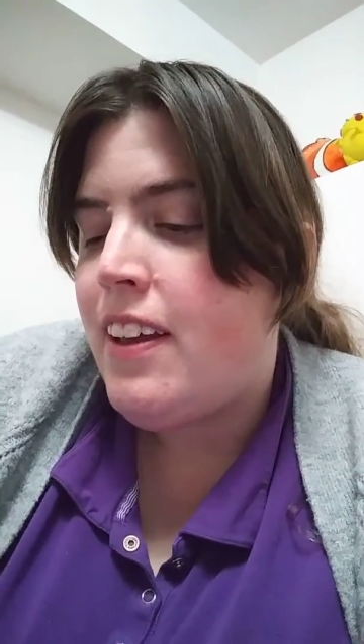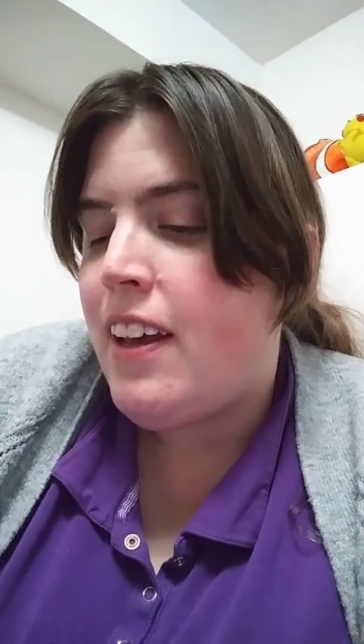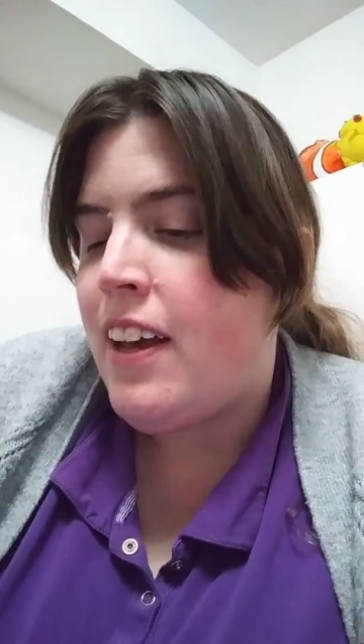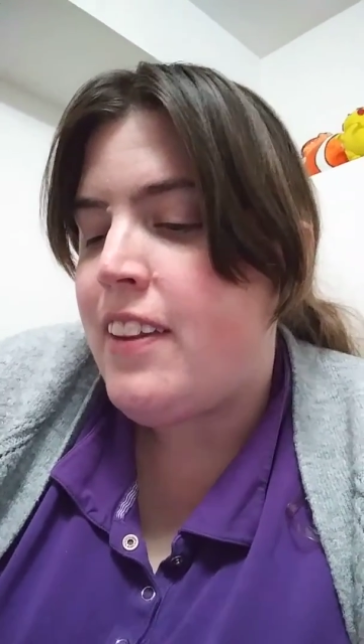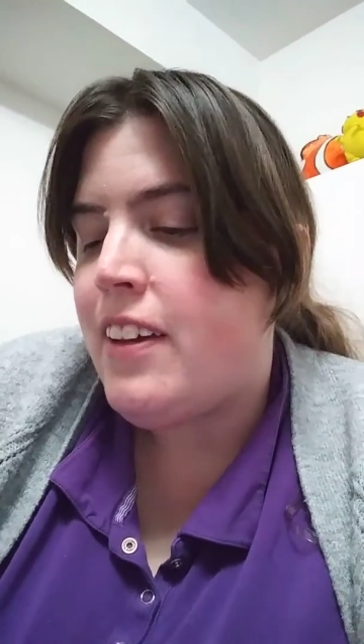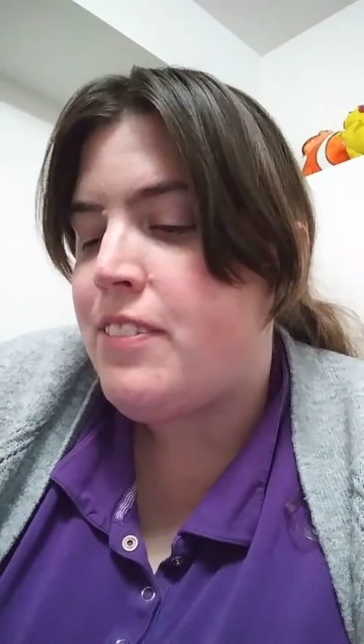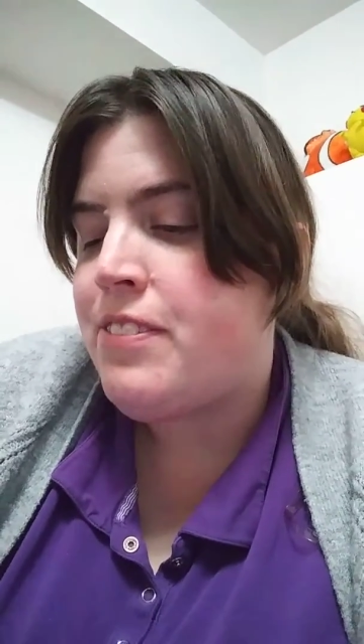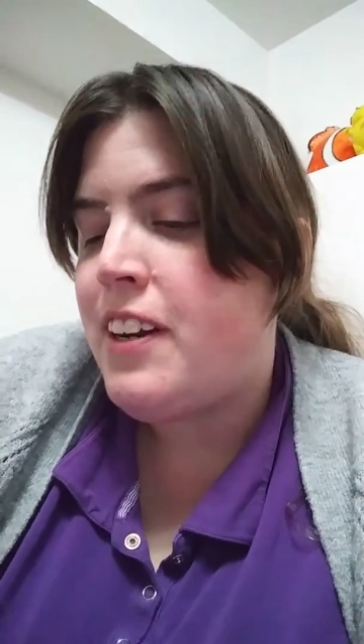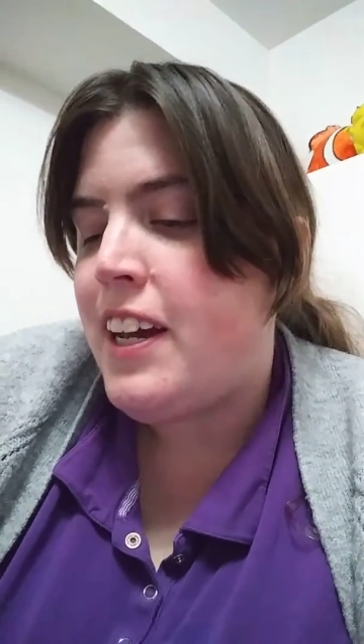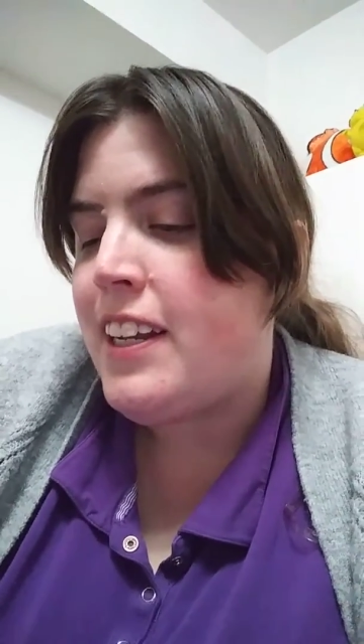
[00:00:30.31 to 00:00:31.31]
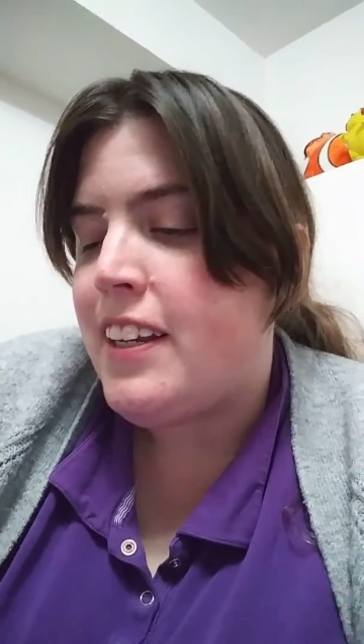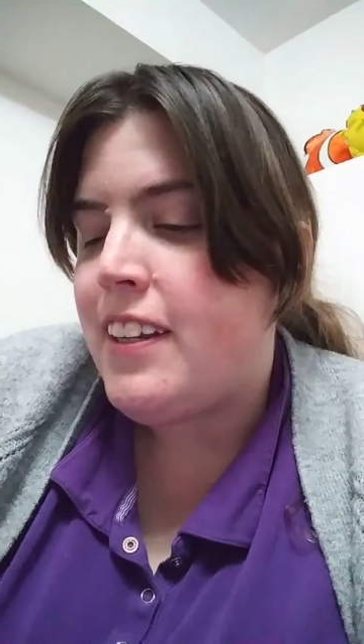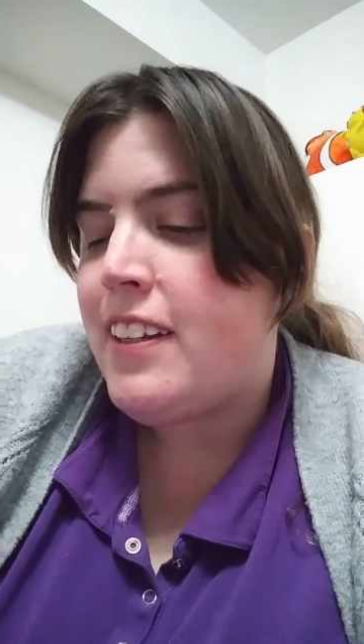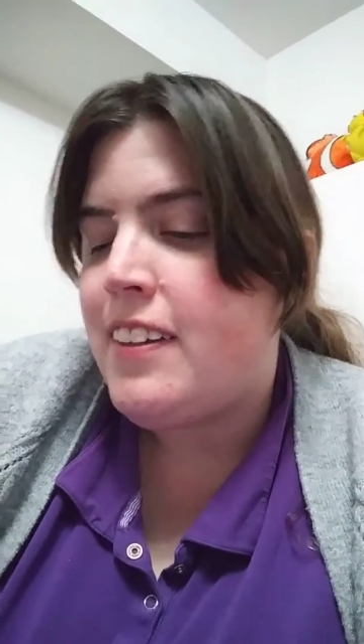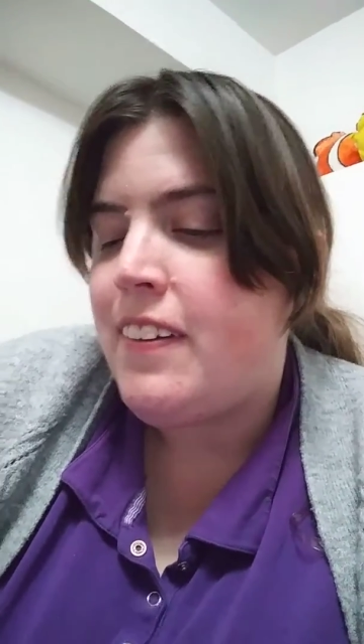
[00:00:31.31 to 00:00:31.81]
and that friend
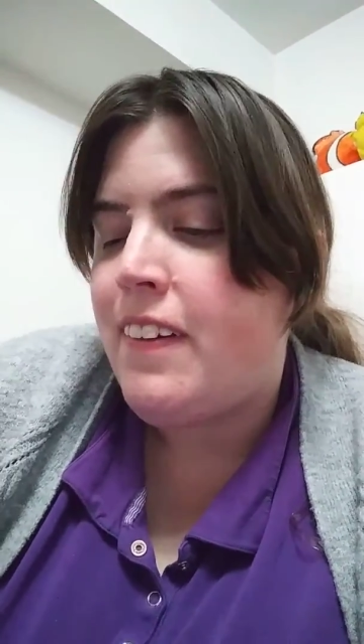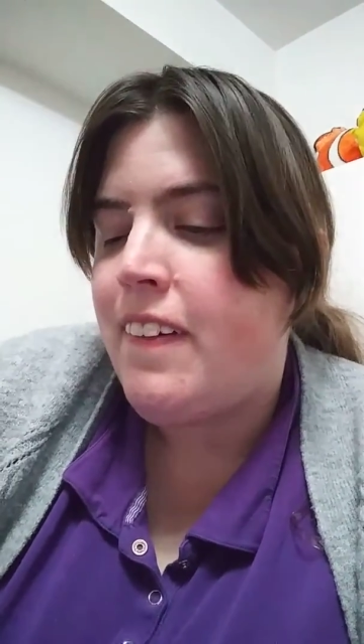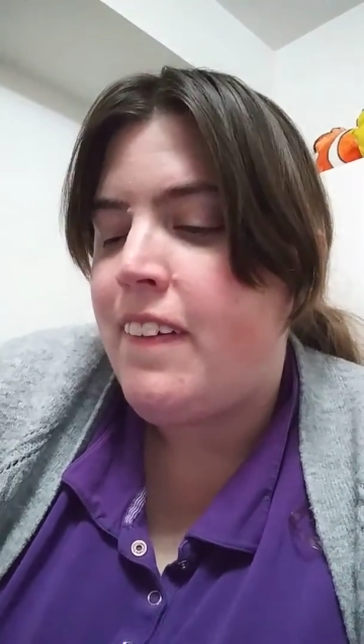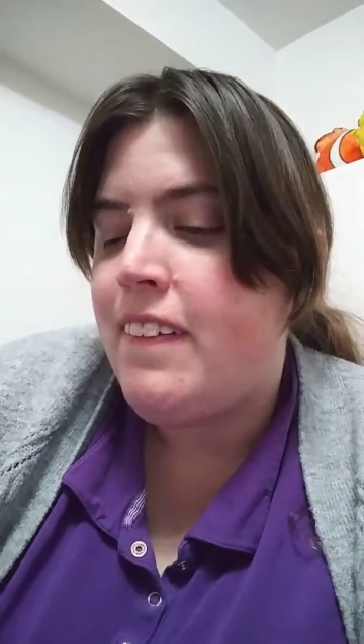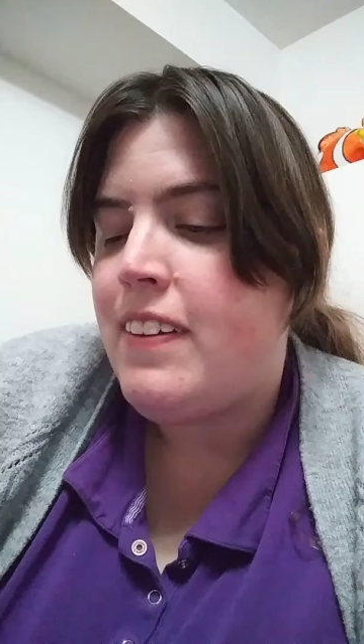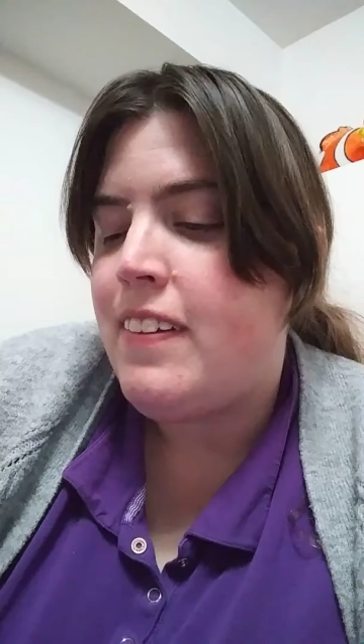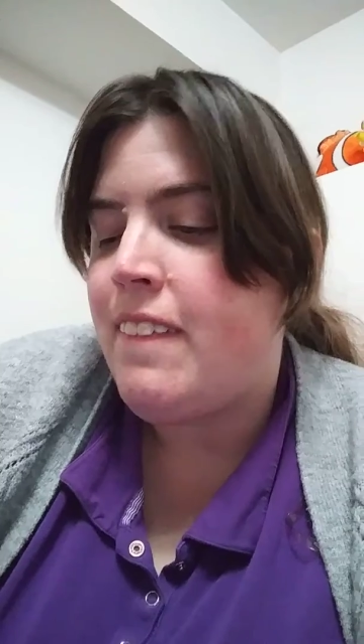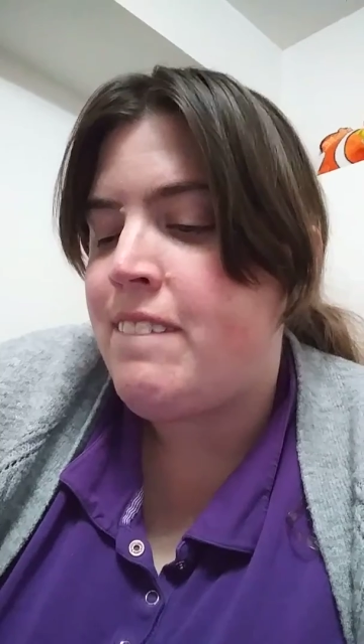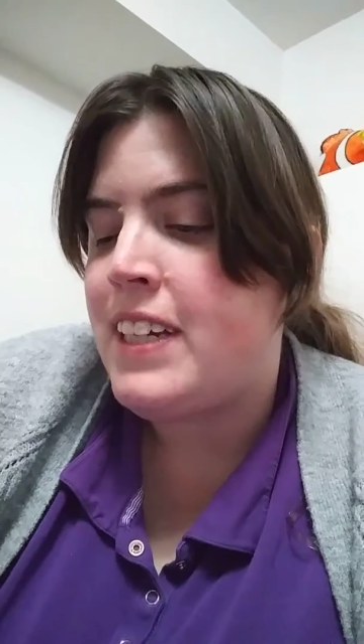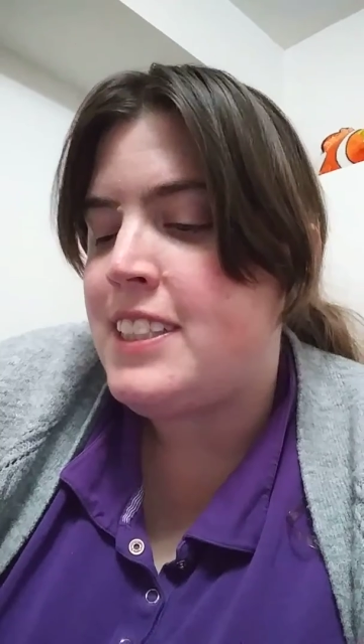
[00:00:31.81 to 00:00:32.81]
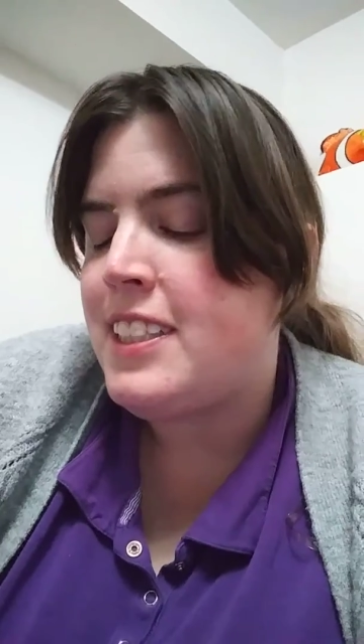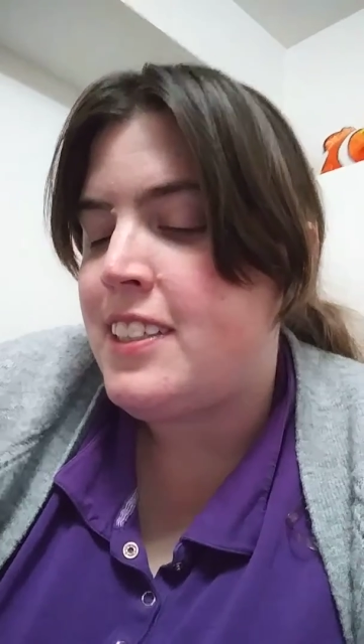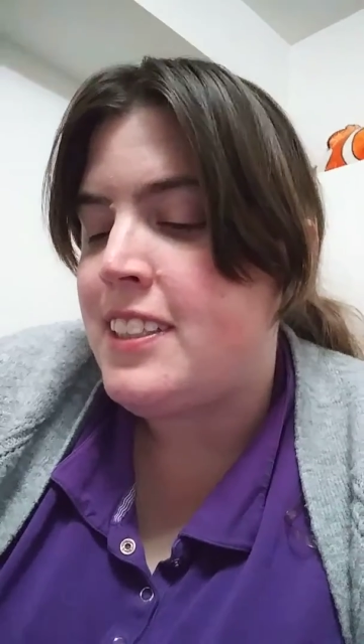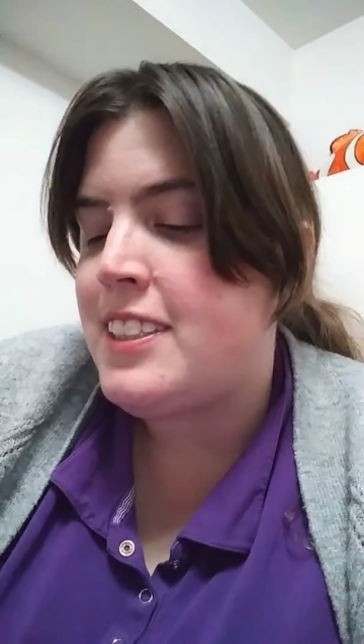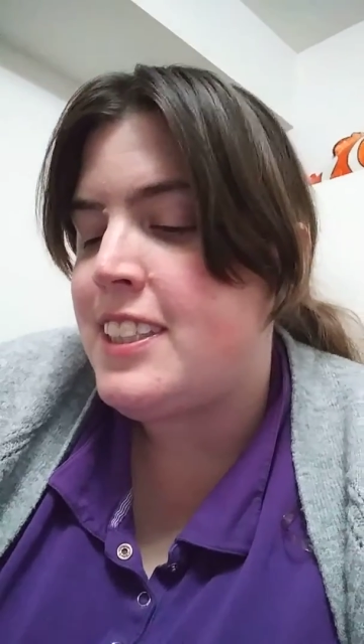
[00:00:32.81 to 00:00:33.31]

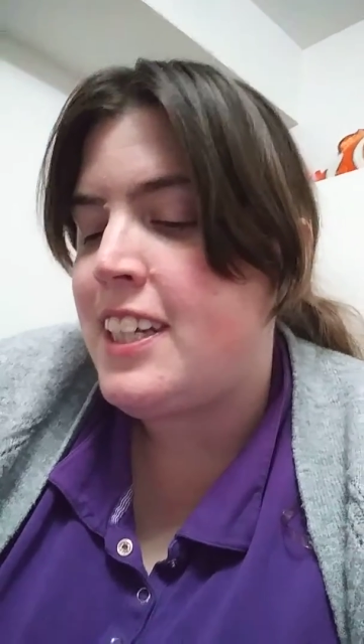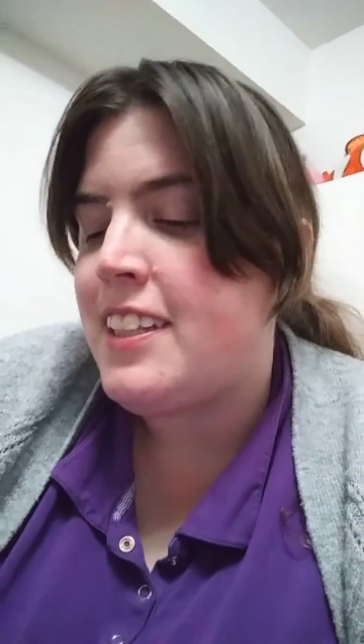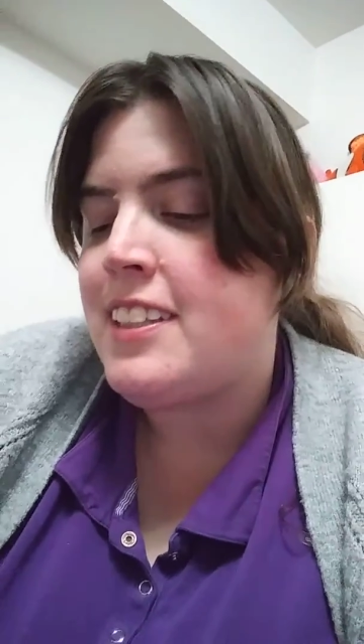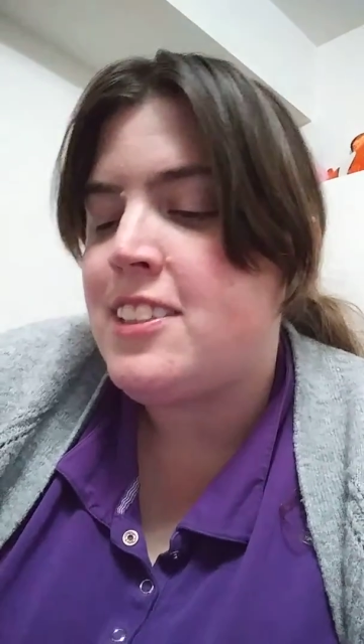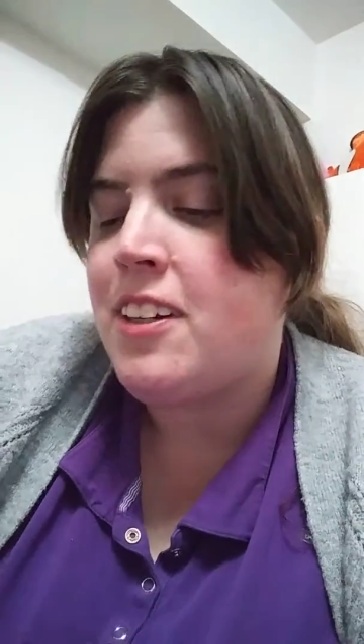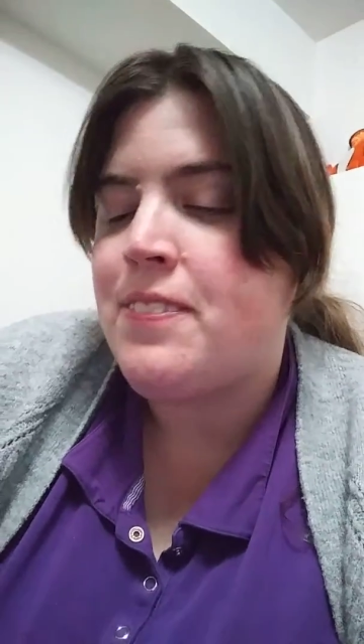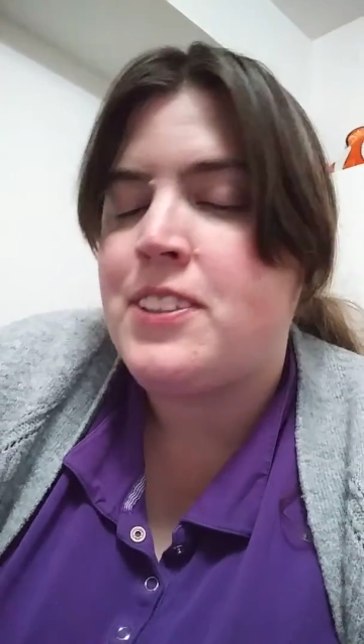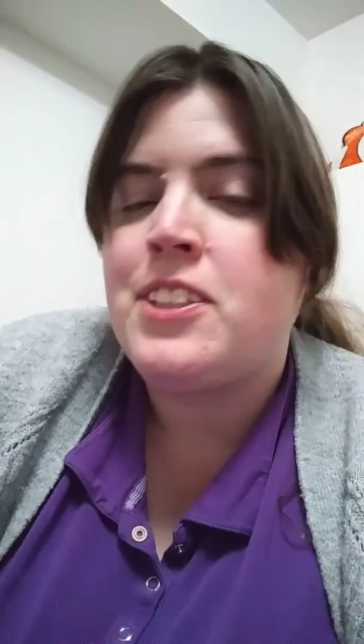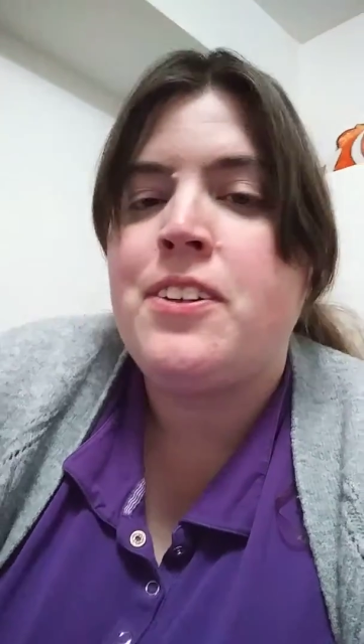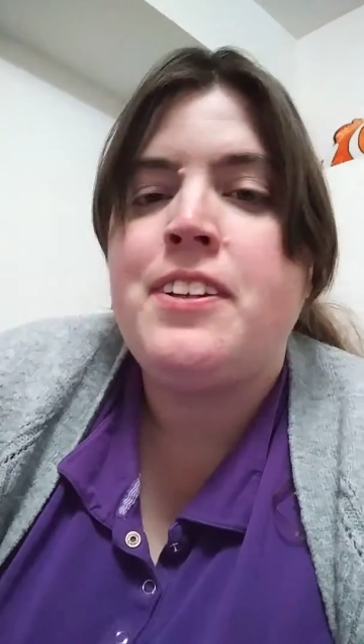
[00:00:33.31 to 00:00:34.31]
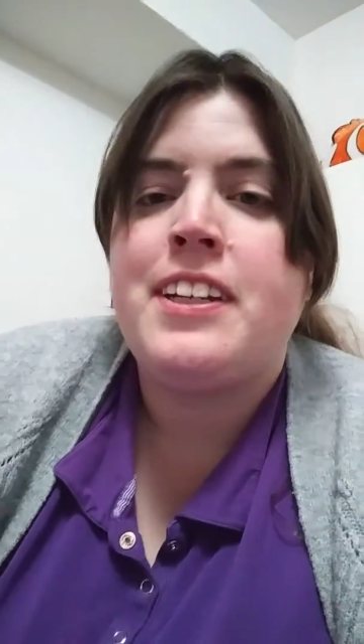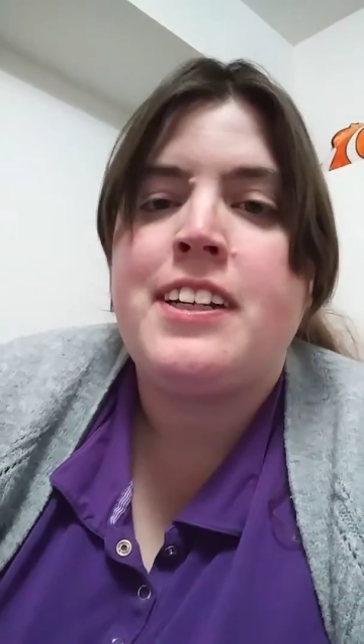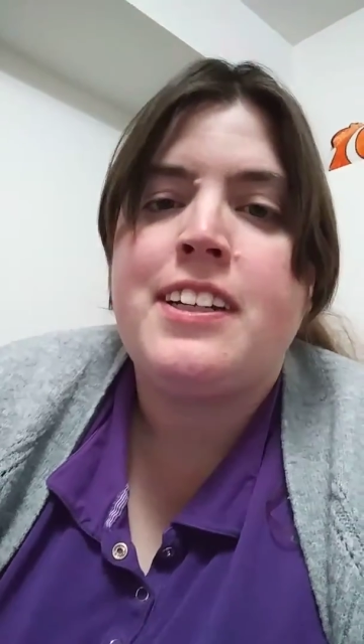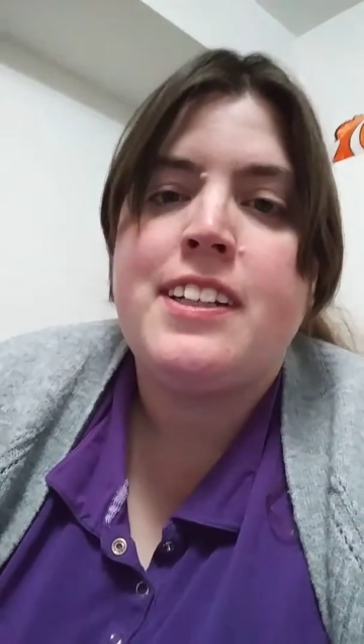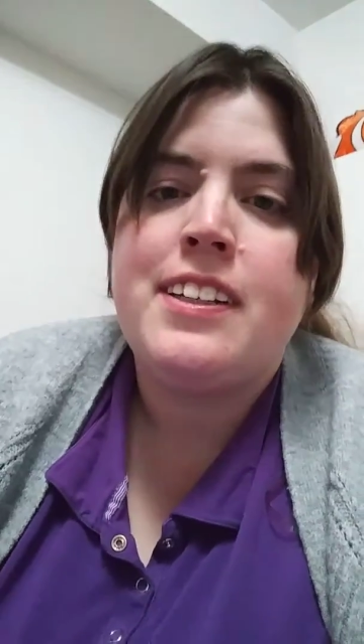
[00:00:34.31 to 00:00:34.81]
basically said that this opportunity